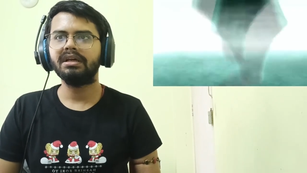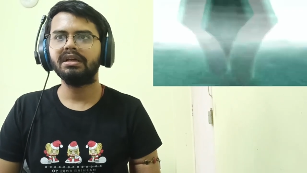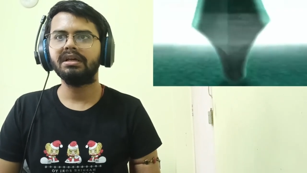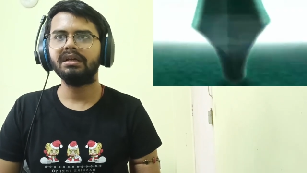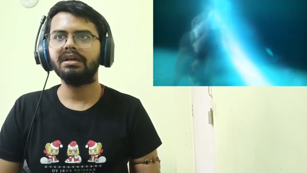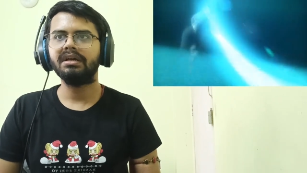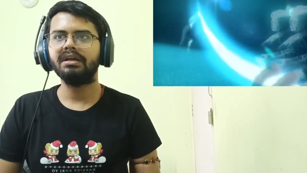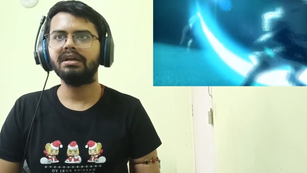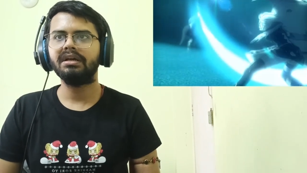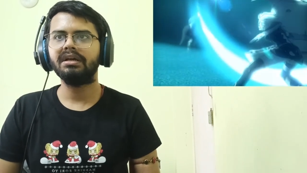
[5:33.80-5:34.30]

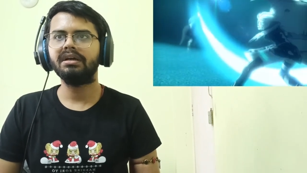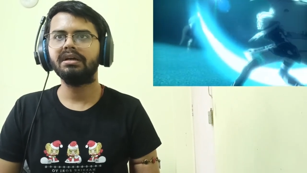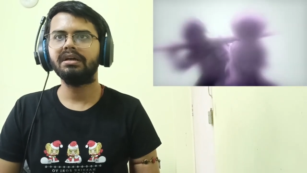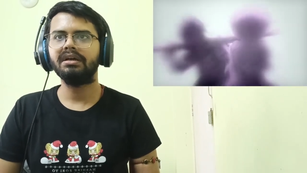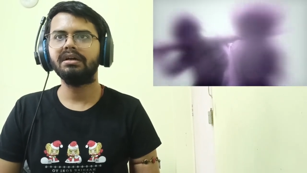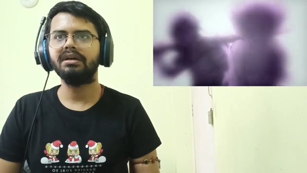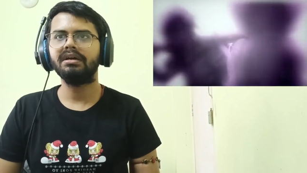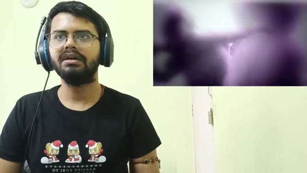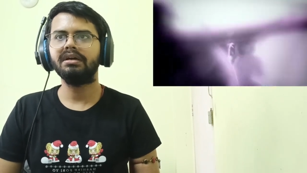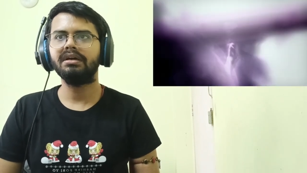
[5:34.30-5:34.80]

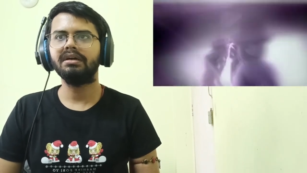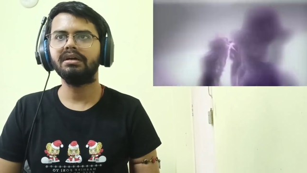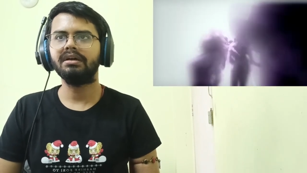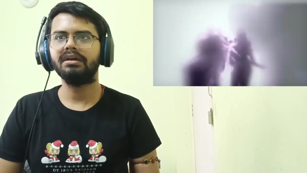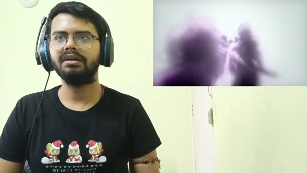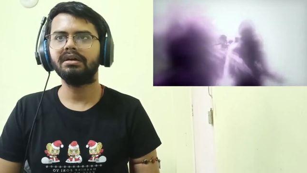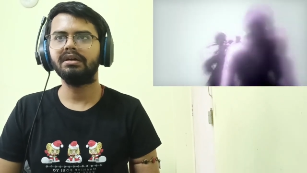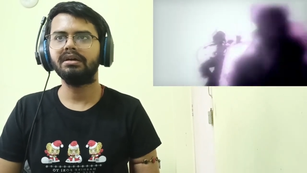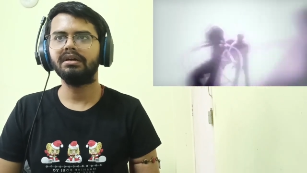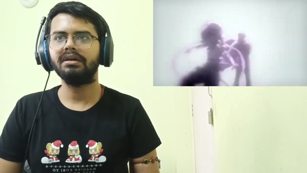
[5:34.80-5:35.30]

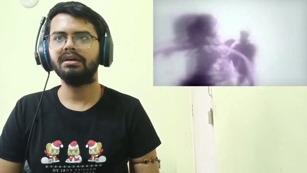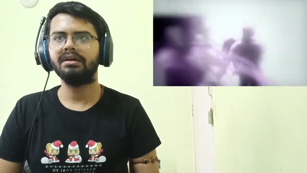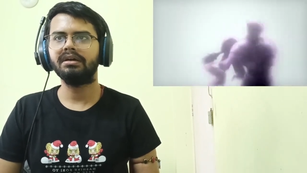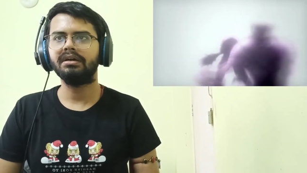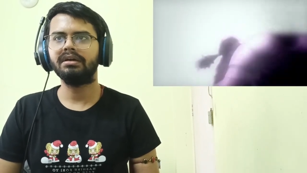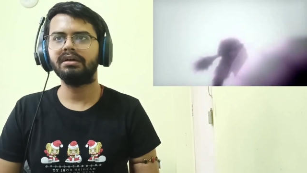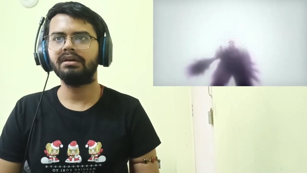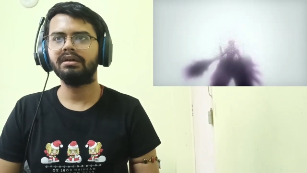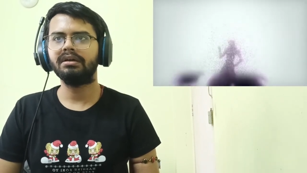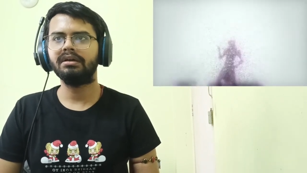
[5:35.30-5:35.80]

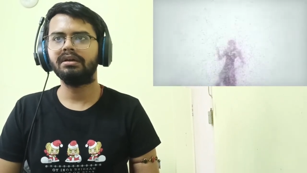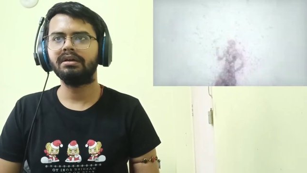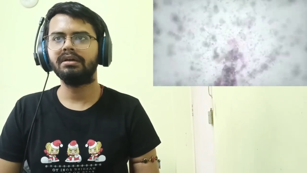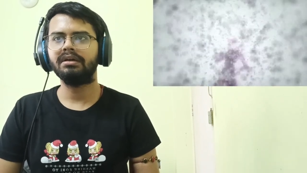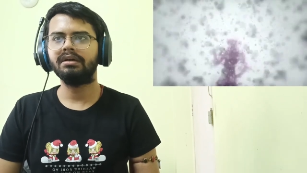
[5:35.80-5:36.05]
Nobody speaks.